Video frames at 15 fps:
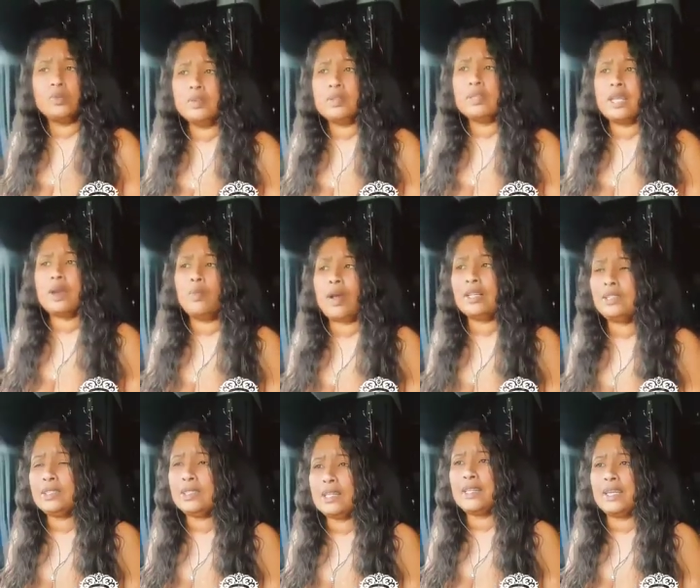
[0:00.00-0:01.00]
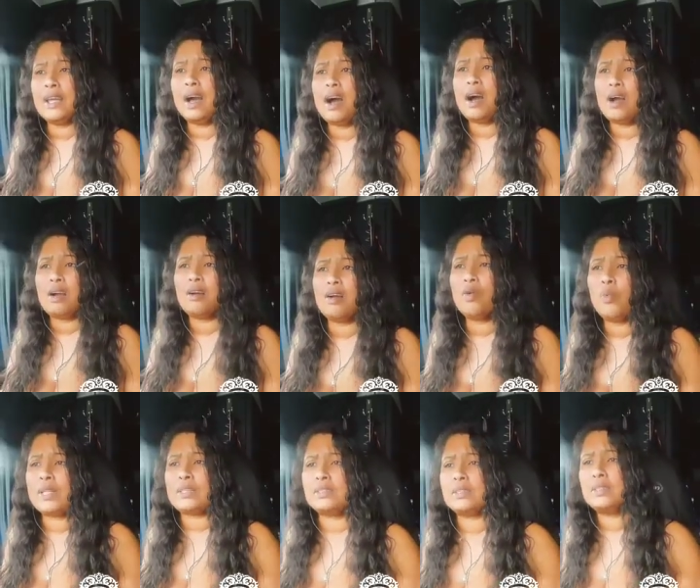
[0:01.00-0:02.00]
it was 2
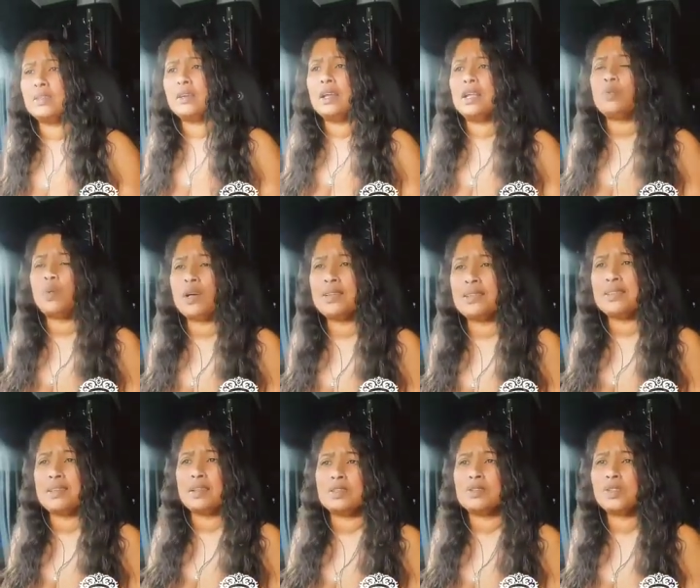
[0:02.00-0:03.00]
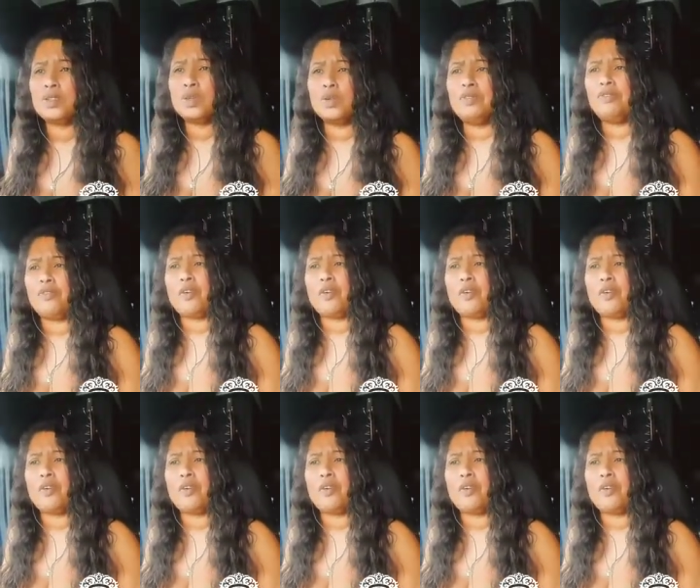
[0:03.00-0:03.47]
friends and a sister.